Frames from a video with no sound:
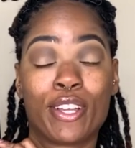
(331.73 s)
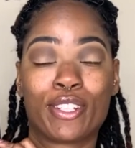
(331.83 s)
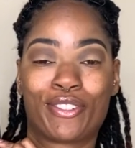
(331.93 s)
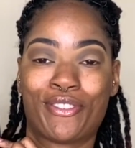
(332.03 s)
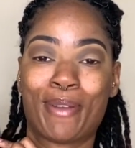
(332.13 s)

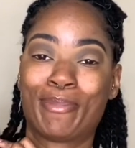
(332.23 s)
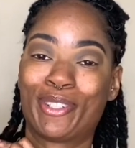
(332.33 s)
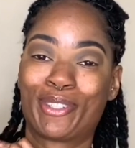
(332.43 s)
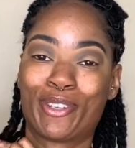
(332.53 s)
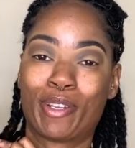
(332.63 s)
So I'm
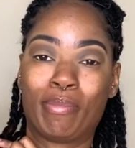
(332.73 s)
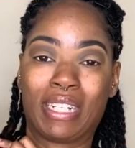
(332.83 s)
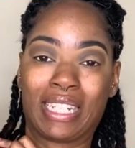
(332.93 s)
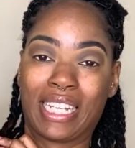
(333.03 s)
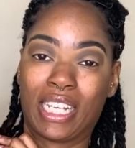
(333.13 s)
just gonna
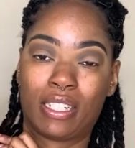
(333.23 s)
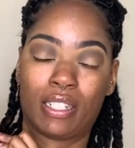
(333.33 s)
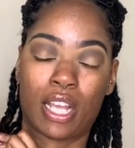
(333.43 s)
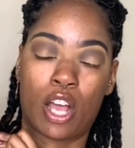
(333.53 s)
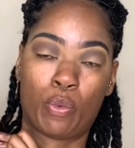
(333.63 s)
blend the edges
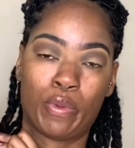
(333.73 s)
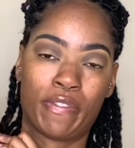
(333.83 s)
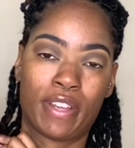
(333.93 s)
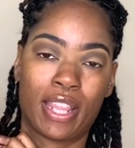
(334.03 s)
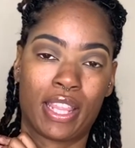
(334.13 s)
out with
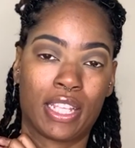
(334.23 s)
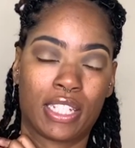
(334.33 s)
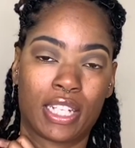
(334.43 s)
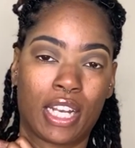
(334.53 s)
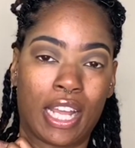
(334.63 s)

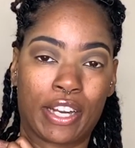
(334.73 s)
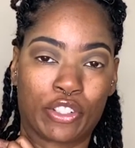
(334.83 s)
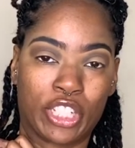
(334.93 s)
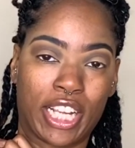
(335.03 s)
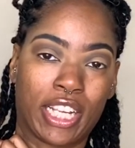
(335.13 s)
this lighter
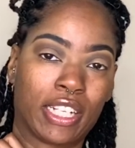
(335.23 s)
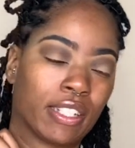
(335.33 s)
shade.